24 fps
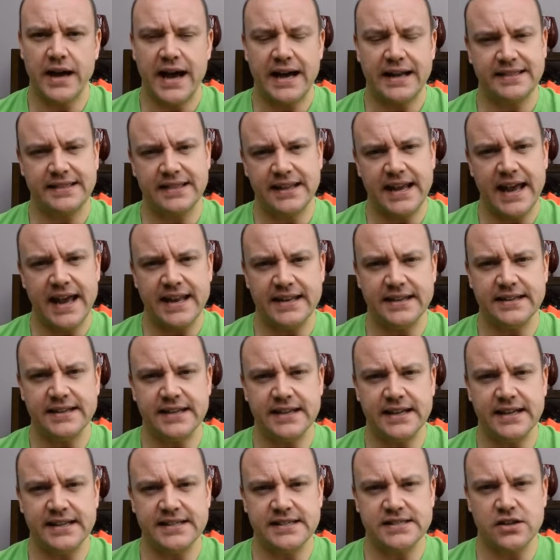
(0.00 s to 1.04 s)
at the end
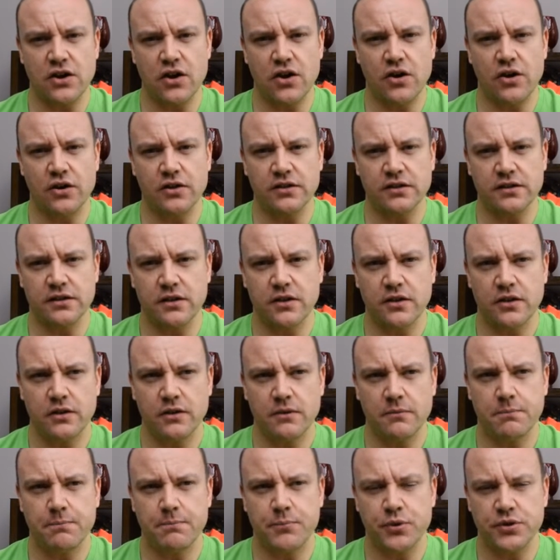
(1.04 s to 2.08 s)
is I'll
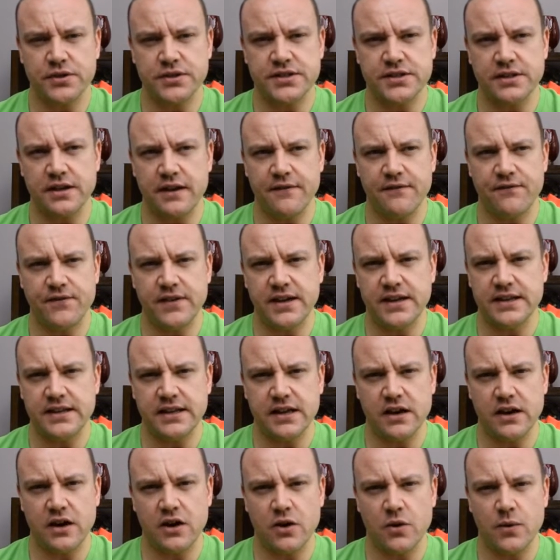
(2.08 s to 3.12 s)
put a
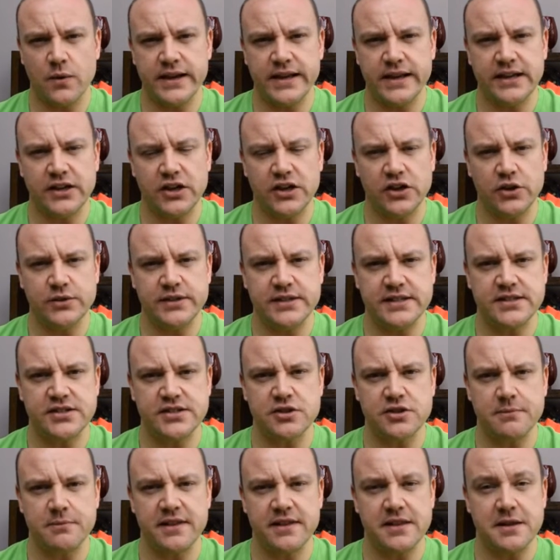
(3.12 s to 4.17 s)
video including
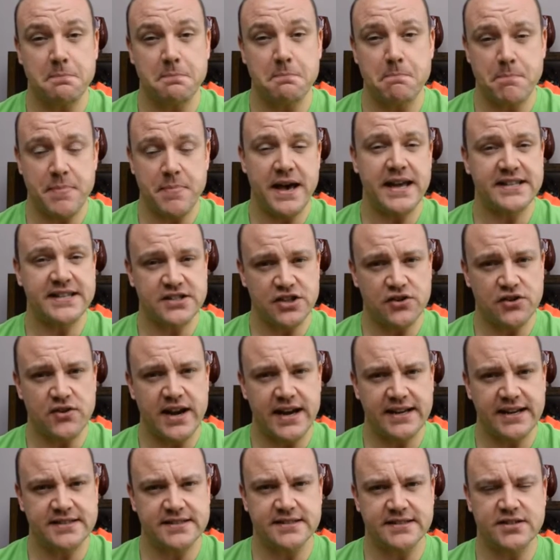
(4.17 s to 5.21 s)
some of the better
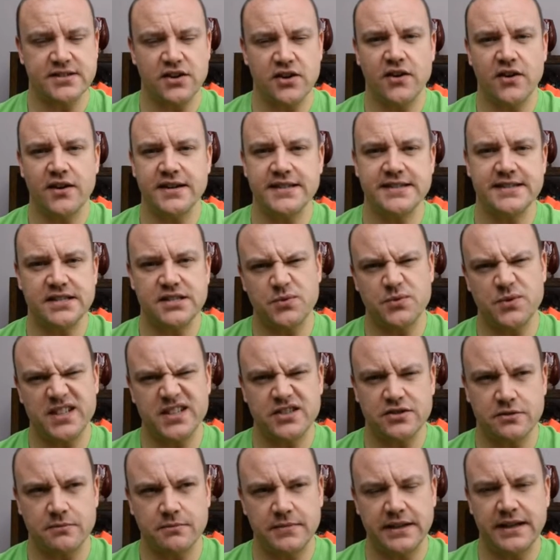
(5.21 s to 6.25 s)
exercises with
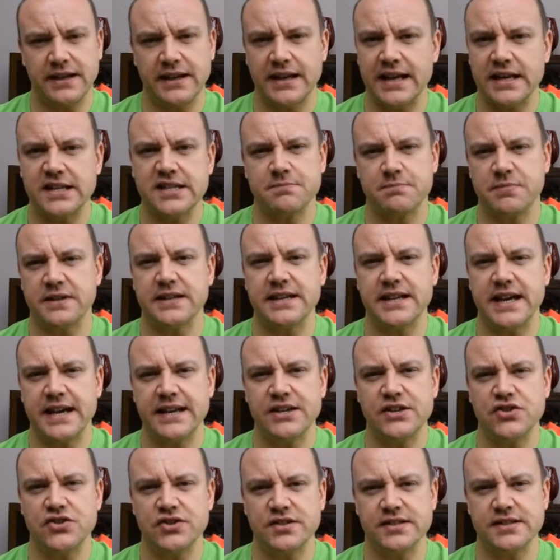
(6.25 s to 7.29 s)
some little
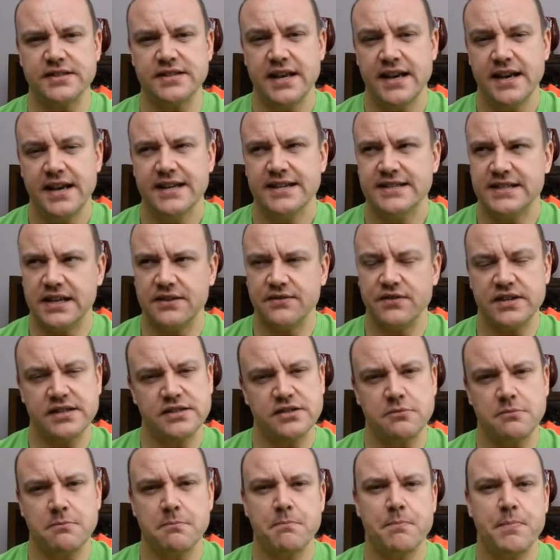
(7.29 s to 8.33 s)
explanations to give you
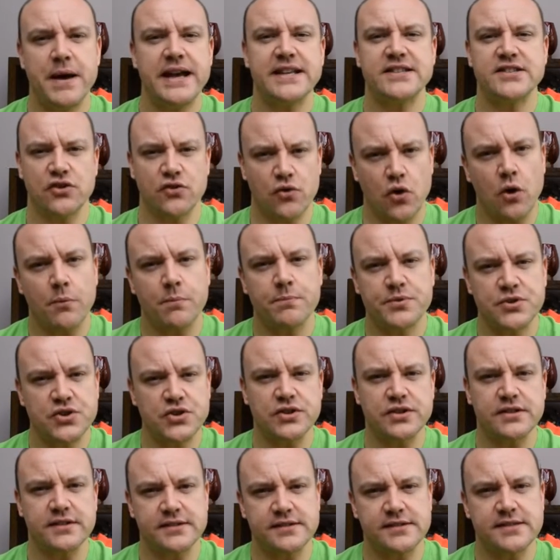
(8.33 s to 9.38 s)
some better
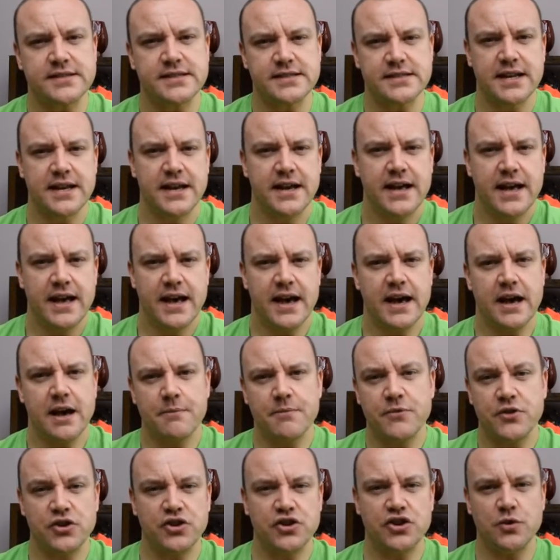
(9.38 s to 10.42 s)
options
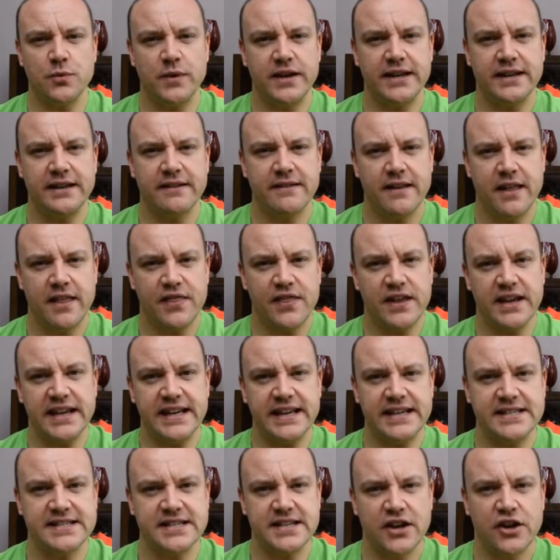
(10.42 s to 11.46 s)
than doing
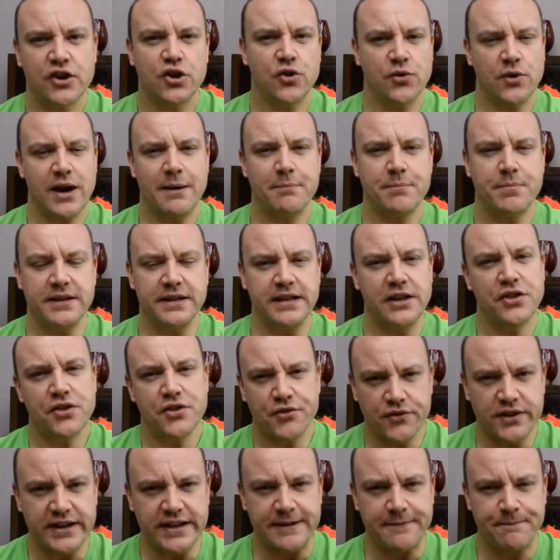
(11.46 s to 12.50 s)
these crappy
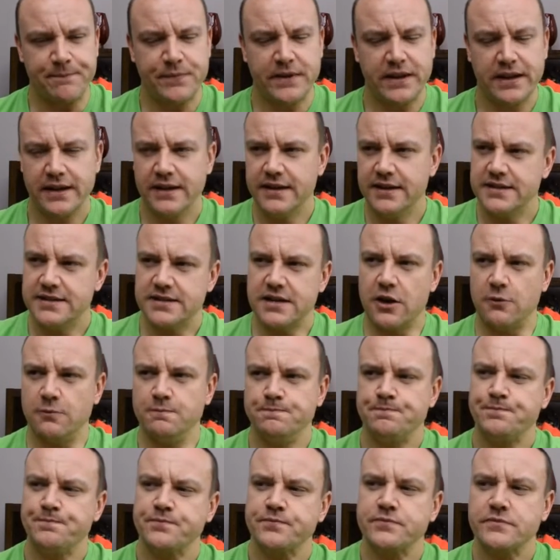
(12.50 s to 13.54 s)
3. So,
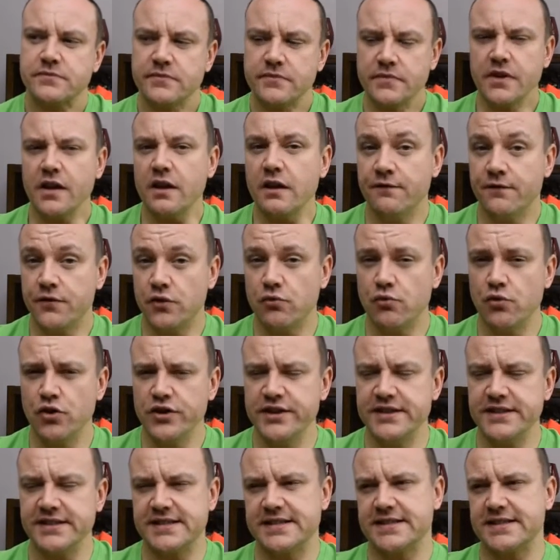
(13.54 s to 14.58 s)
for
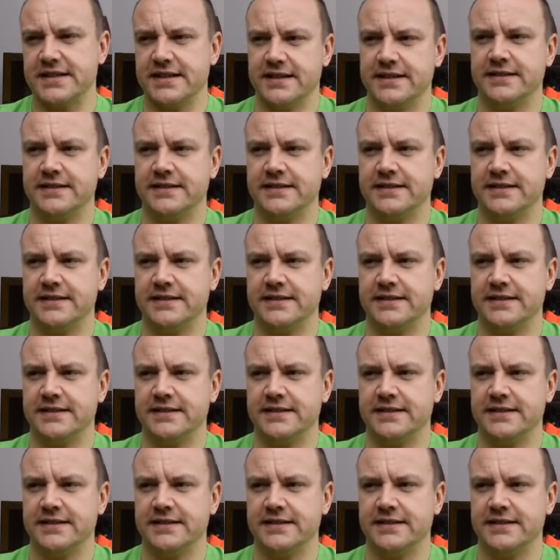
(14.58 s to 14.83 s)
runners,